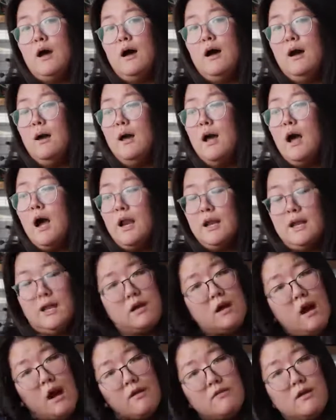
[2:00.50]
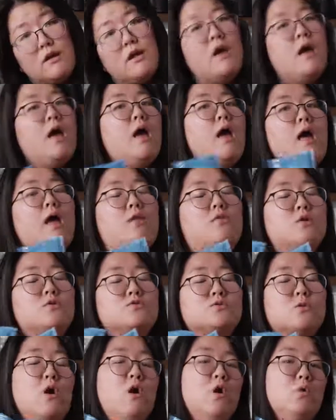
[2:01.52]
honey coffee, and
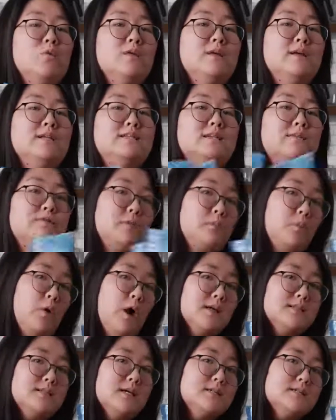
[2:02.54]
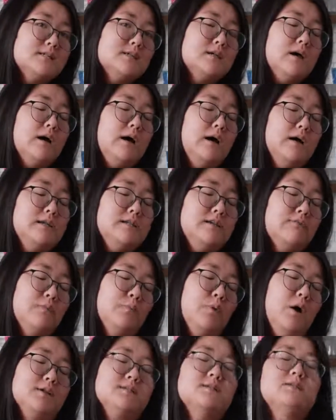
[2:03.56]
those are all really different processes
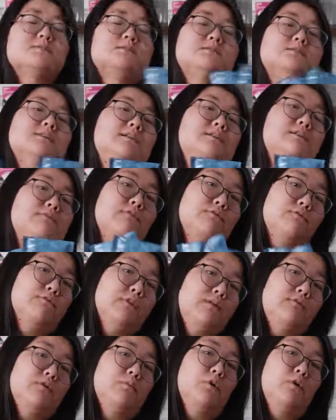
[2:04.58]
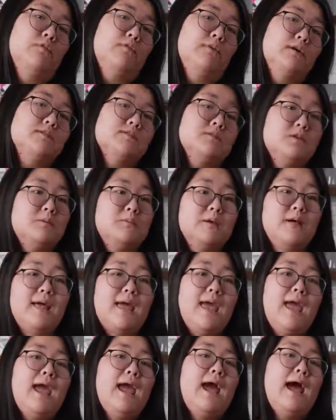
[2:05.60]
and different flavor profiles. So you can be like,
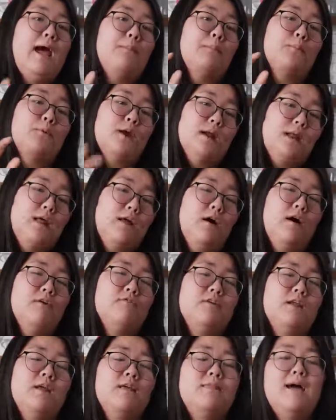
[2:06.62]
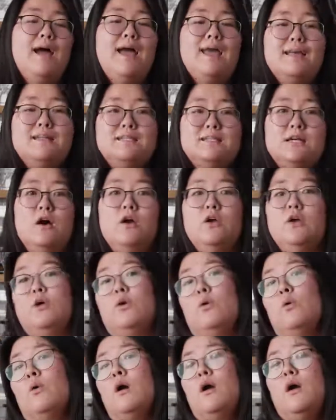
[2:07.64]
hey, I'm pretty confident that I can tell
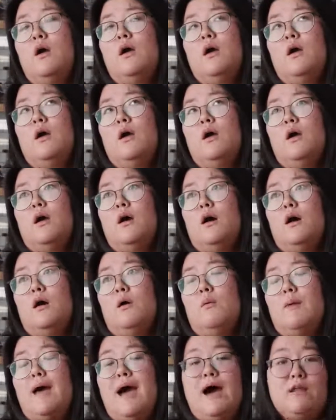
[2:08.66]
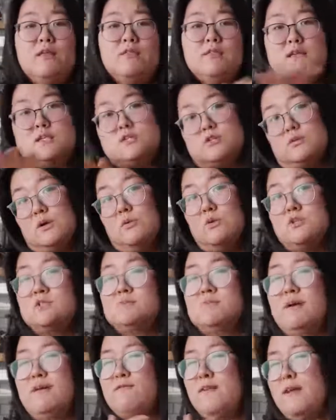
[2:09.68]
you out of these three, which
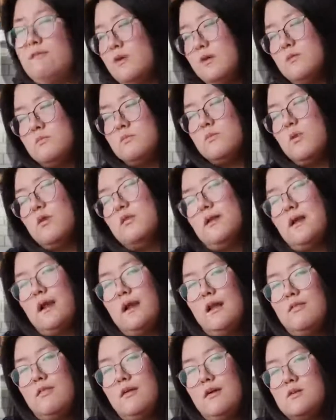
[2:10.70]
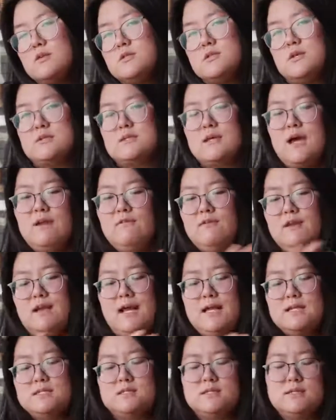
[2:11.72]
is my favorite more than anything else. So it's kind of a
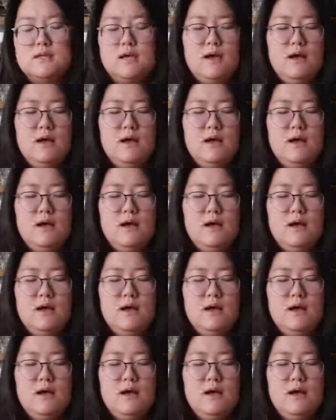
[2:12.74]
nice